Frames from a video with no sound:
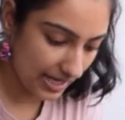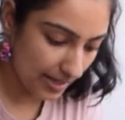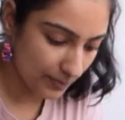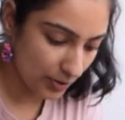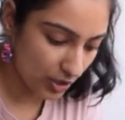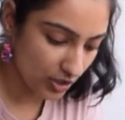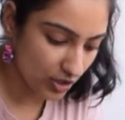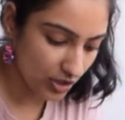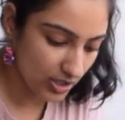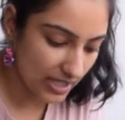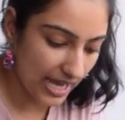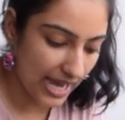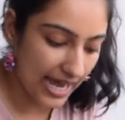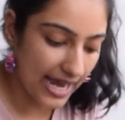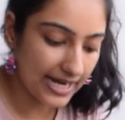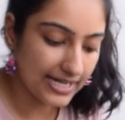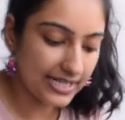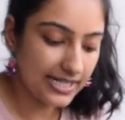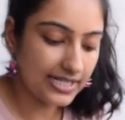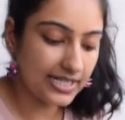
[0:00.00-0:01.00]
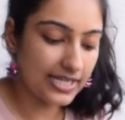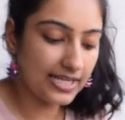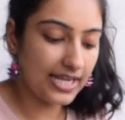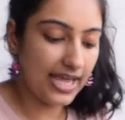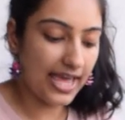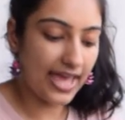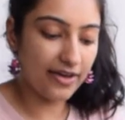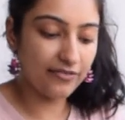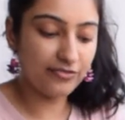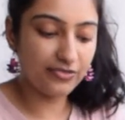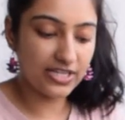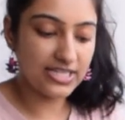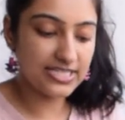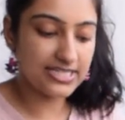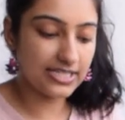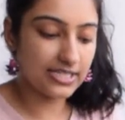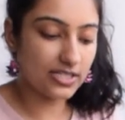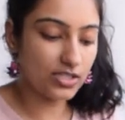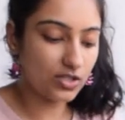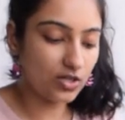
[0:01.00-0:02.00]
I'm not gonna add it in every
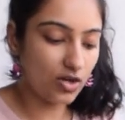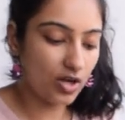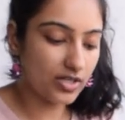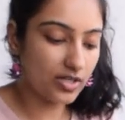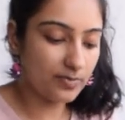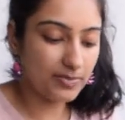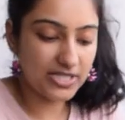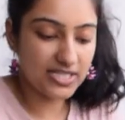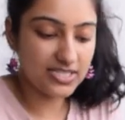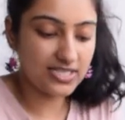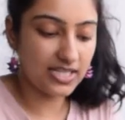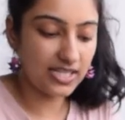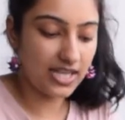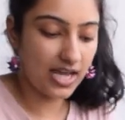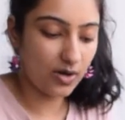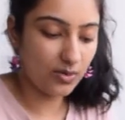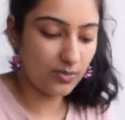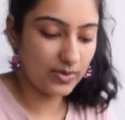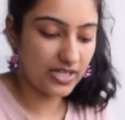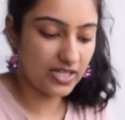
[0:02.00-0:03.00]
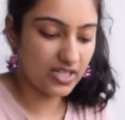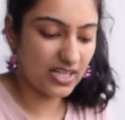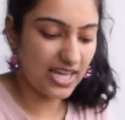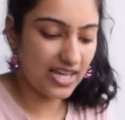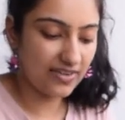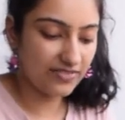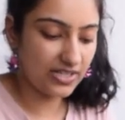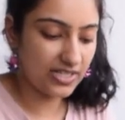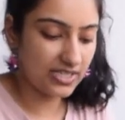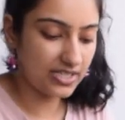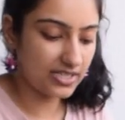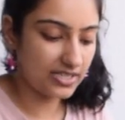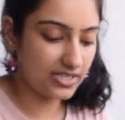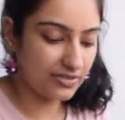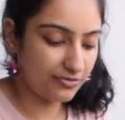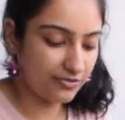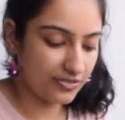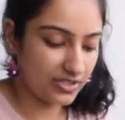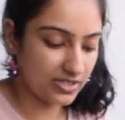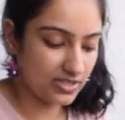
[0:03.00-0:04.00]
single corner because then how are we gonna have a little
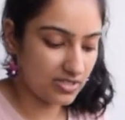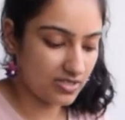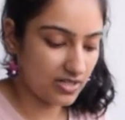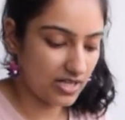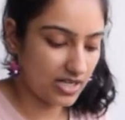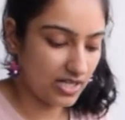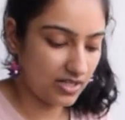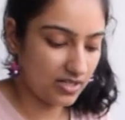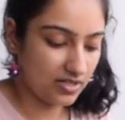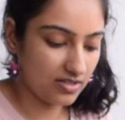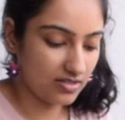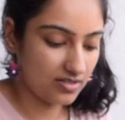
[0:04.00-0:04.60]
difference, right?